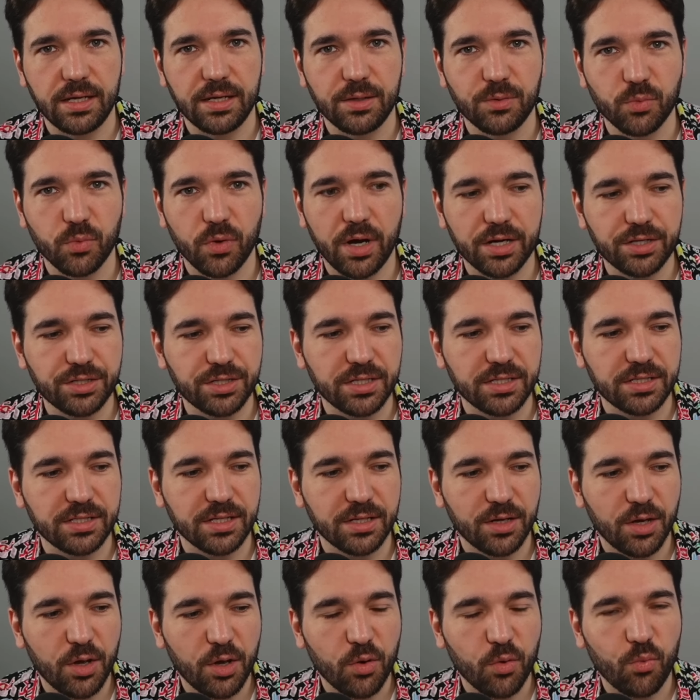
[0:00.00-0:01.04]
in
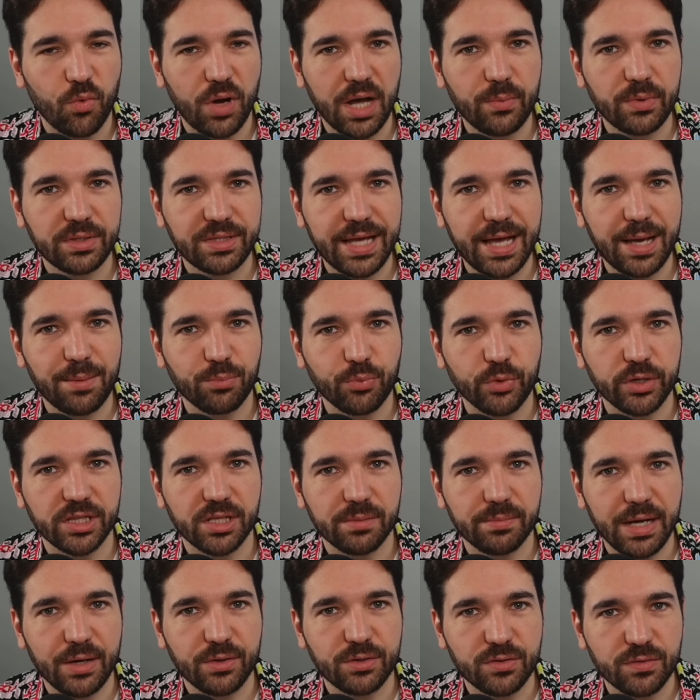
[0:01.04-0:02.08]
Washington? Why would that bring
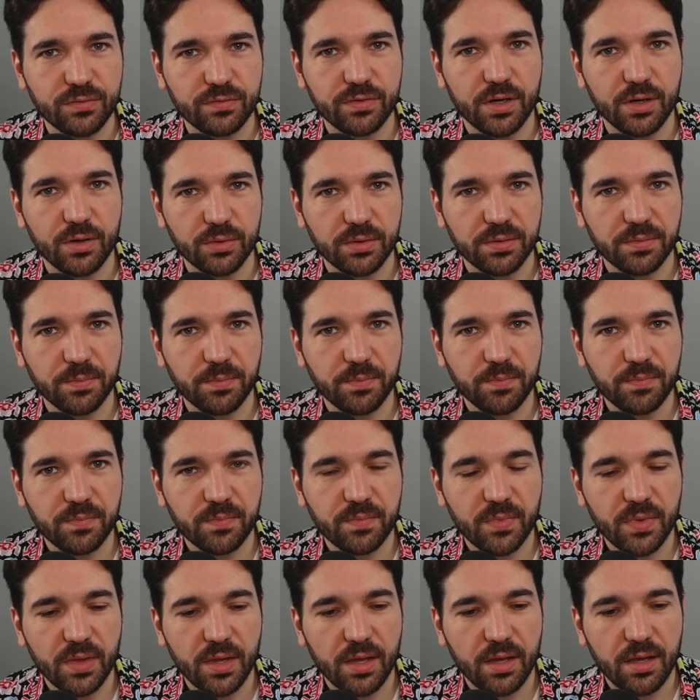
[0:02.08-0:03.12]
them out to vote?
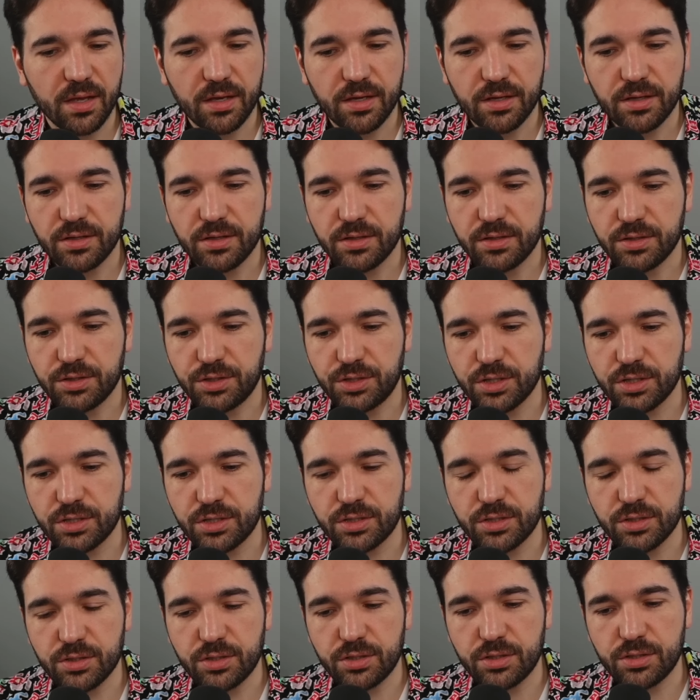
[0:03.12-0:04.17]

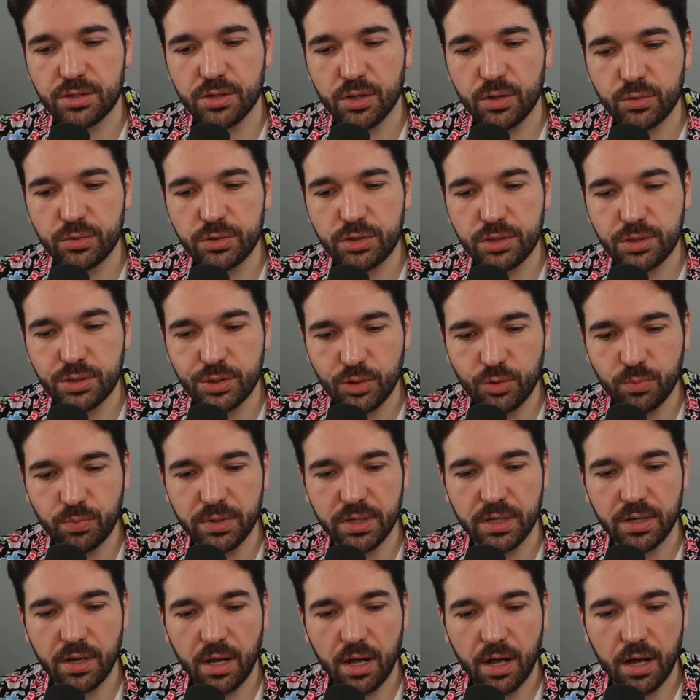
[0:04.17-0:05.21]
Just so
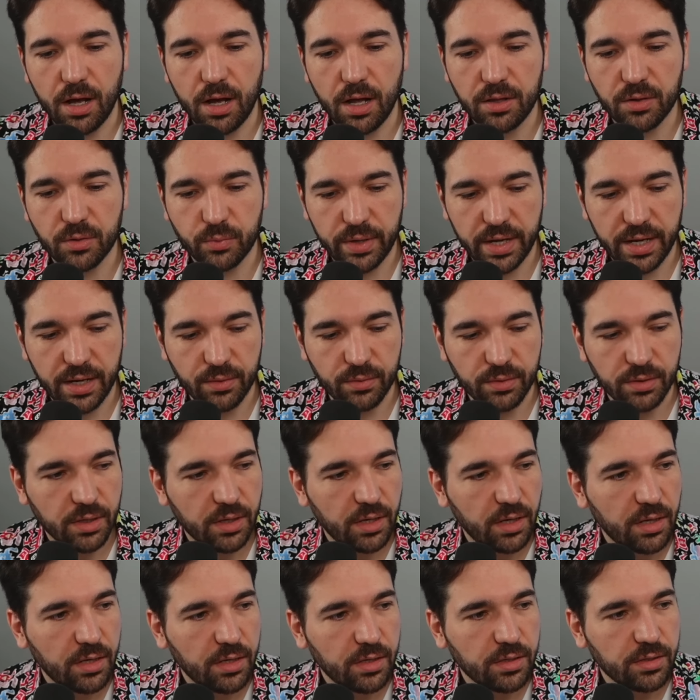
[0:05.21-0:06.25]
stupid all around.
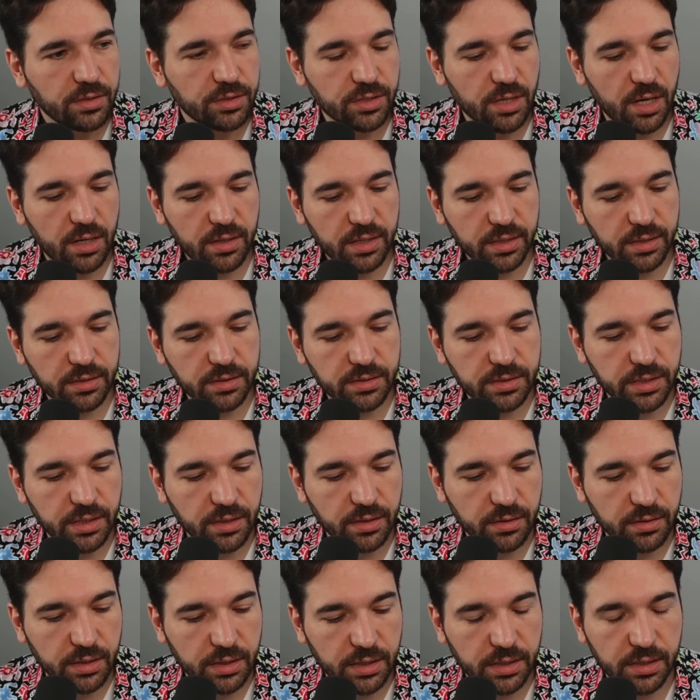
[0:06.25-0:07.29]
John Nichols
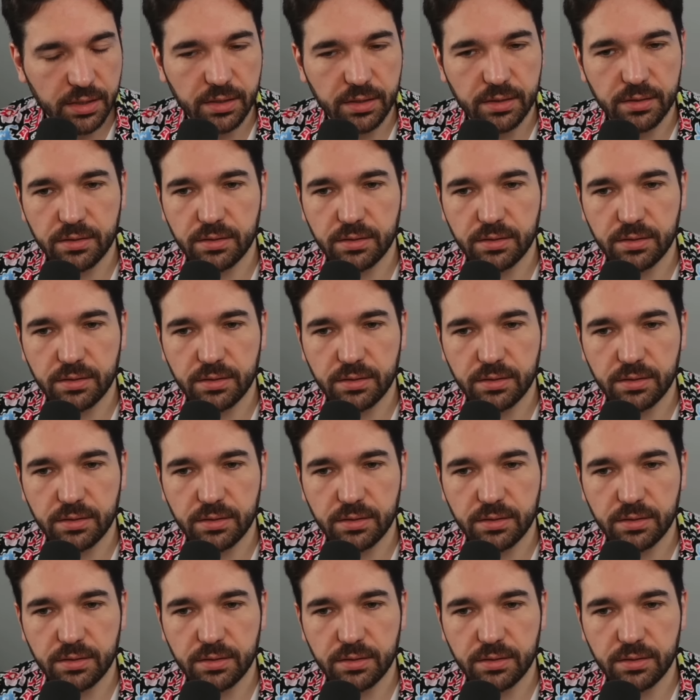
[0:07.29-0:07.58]
here uh,